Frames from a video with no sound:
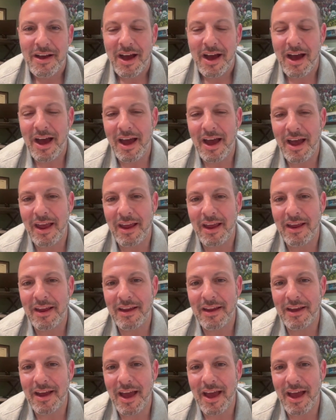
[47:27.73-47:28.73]

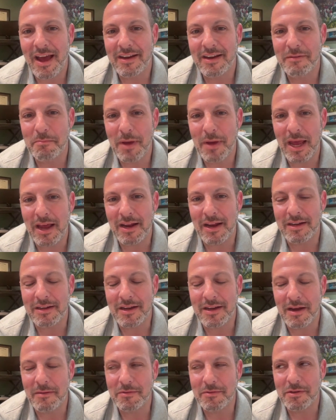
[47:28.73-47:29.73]
I had a man
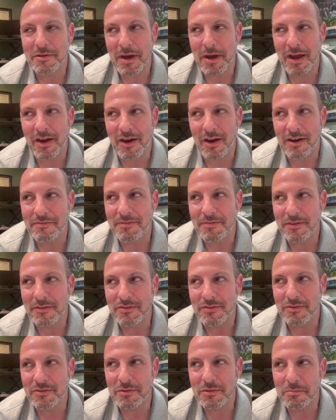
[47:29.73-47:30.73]
come to my
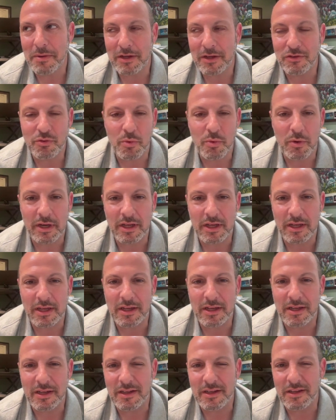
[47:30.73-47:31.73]
office. It was about
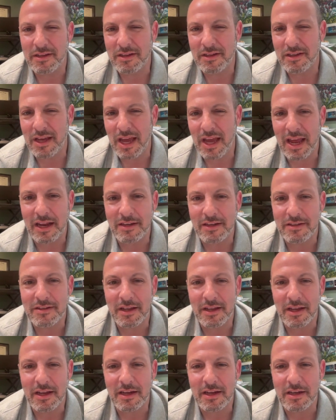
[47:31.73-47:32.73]

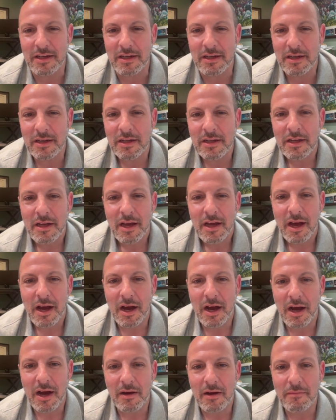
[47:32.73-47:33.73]
2018.
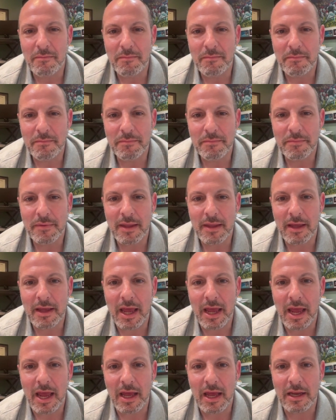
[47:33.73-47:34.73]
Um,
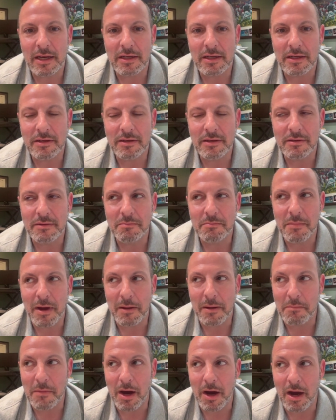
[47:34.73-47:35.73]
and
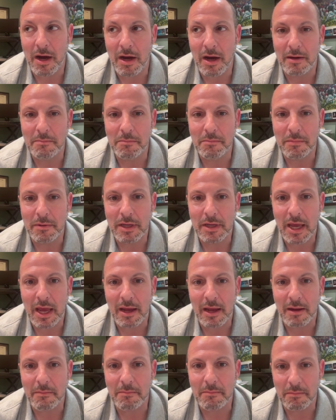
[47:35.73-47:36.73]
my mom
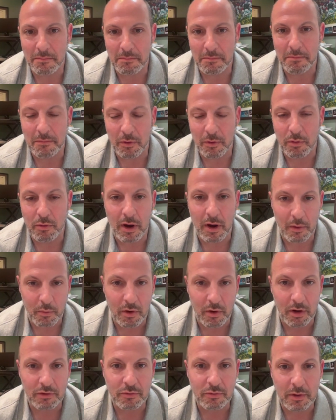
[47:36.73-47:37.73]
came, who I
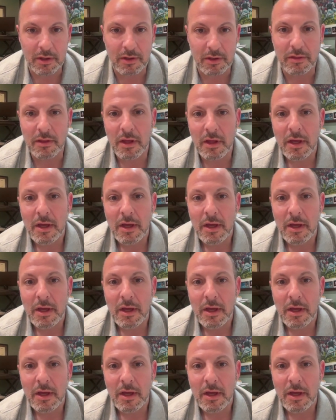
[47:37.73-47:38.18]
worked with,